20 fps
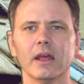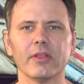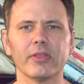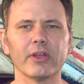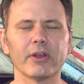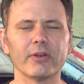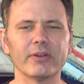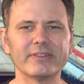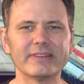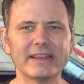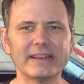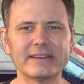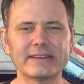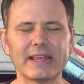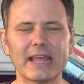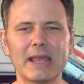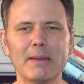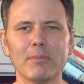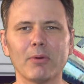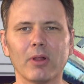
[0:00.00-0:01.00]
there is a
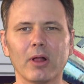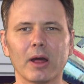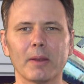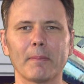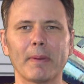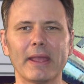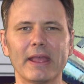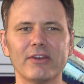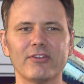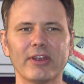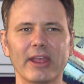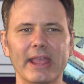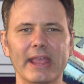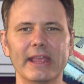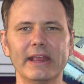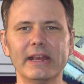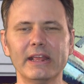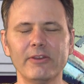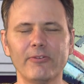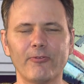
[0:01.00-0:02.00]
table on page
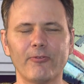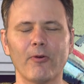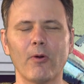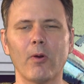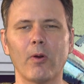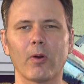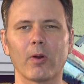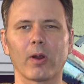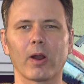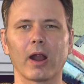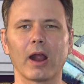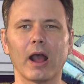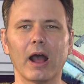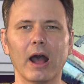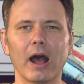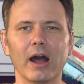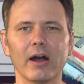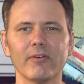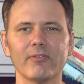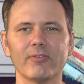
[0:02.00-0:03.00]
84
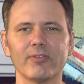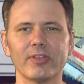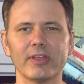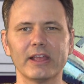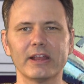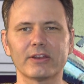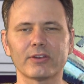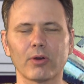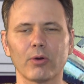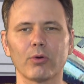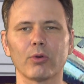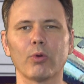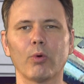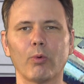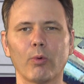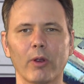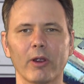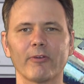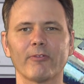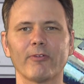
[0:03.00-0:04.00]
of the Total
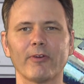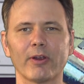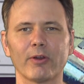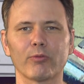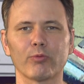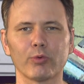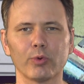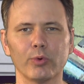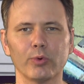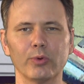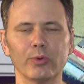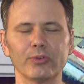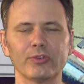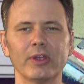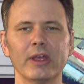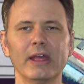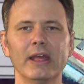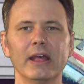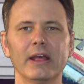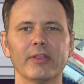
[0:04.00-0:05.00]
Warfare rules
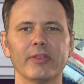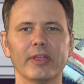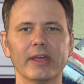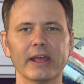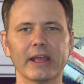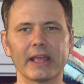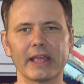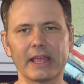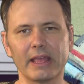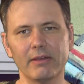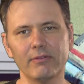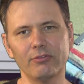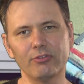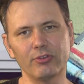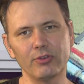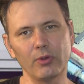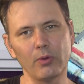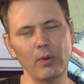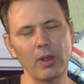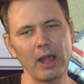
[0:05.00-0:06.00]
that gives
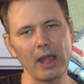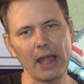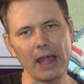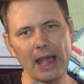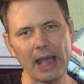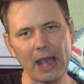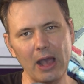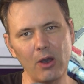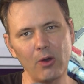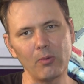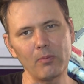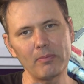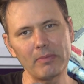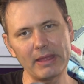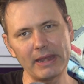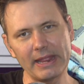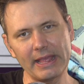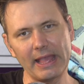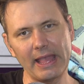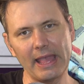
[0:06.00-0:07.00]
you how
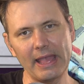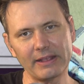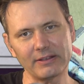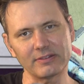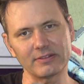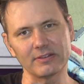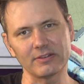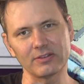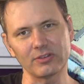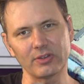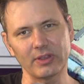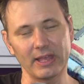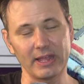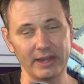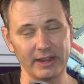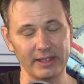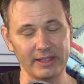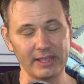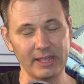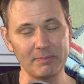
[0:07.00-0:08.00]
many hexes,
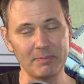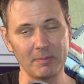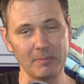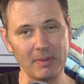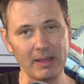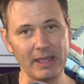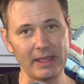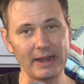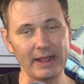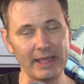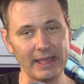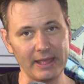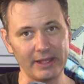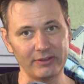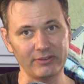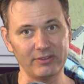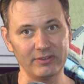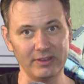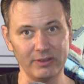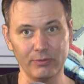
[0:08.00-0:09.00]
and keep in mind, a
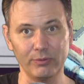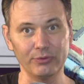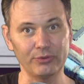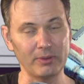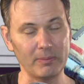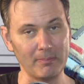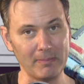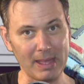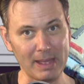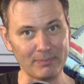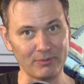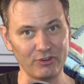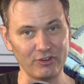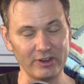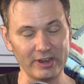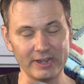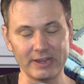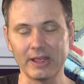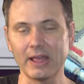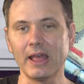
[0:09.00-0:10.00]
hex equals a map
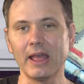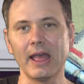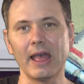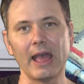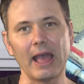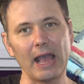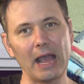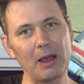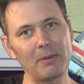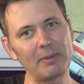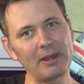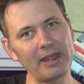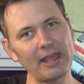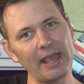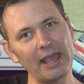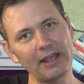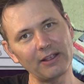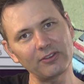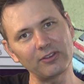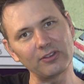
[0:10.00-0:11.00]
sheet, how many
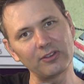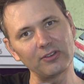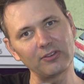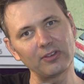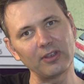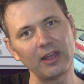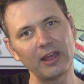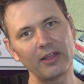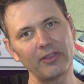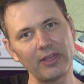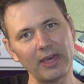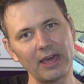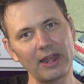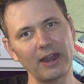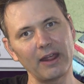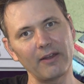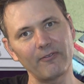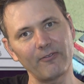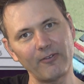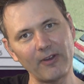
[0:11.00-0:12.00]
hexes
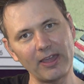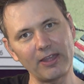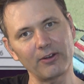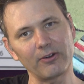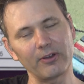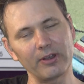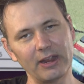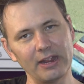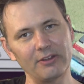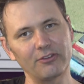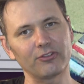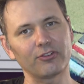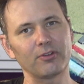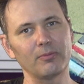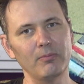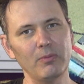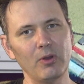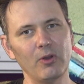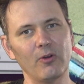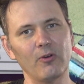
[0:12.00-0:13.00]
that fighter needs to
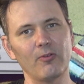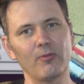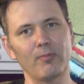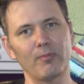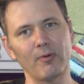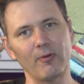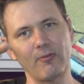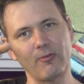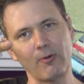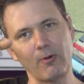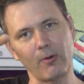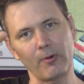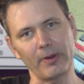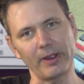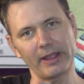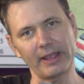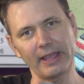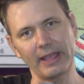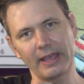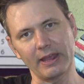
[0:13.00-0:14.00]
move before
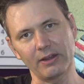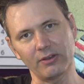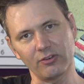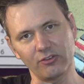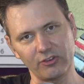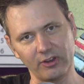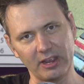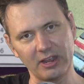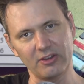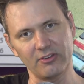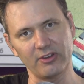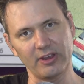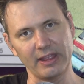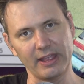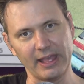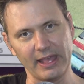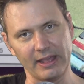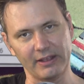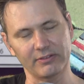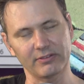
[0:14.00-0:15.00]
it can change a
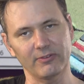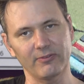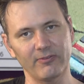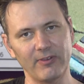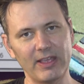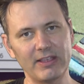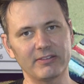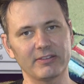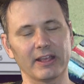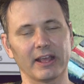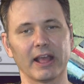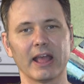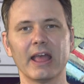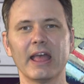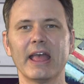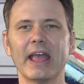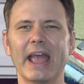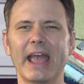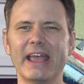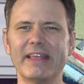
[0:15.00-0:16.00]
hex of facing.
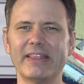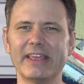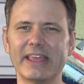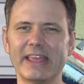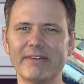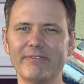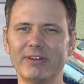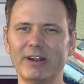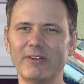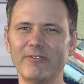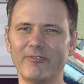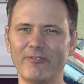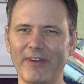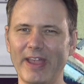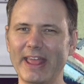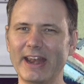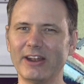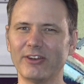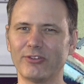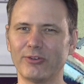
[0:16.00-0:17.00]
And they give an
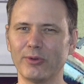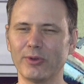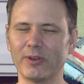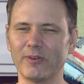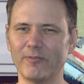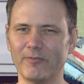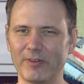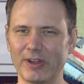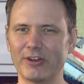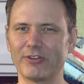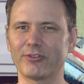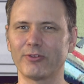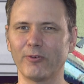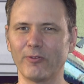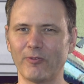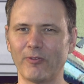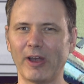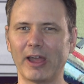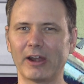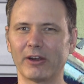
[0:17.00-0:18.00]
advantage to conventional
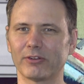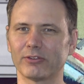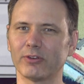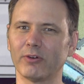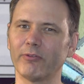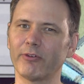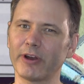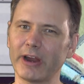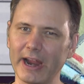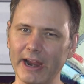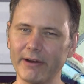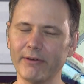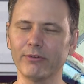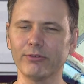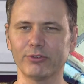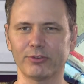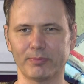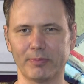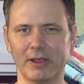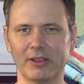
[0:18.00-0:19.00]
fighters over
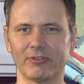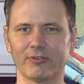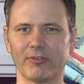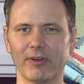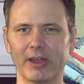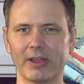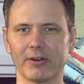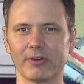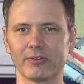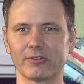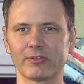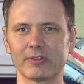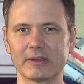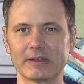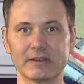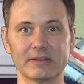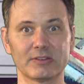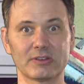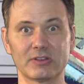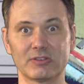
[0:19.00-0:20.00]
aerospace fighters, I
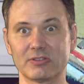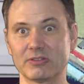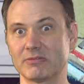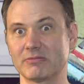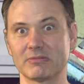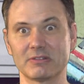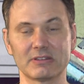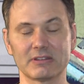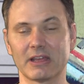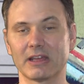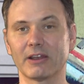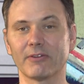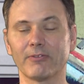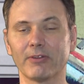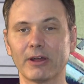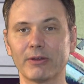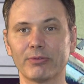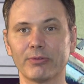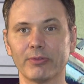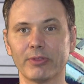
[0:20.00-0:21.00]
guess because they're designed to
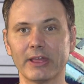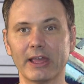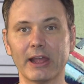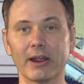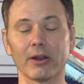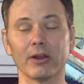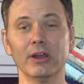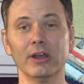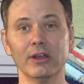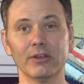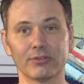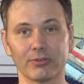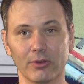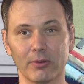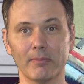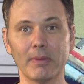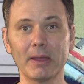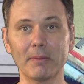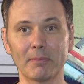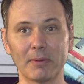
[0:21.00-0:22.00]
fly through the air. So a
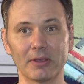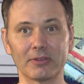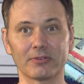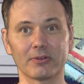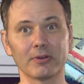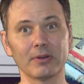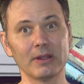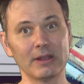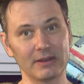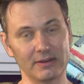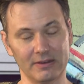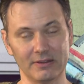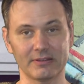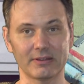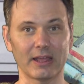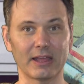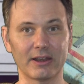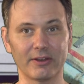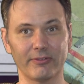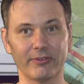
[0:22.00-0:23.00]
Mechbuster,
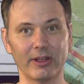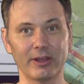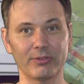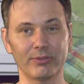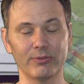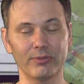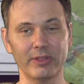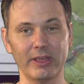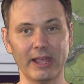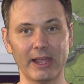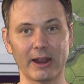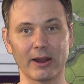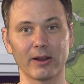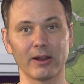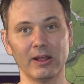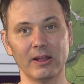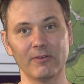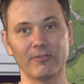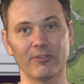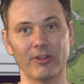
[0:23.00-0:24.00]
designed to fly through the air,
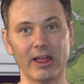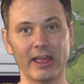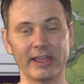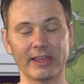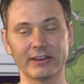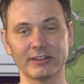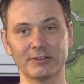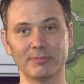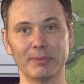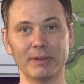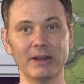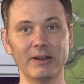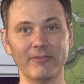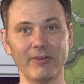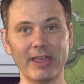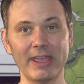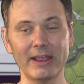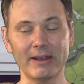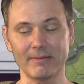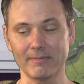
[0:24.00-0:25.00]
flying at a speed of
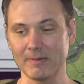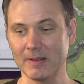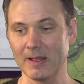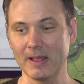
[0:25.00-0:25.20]
8,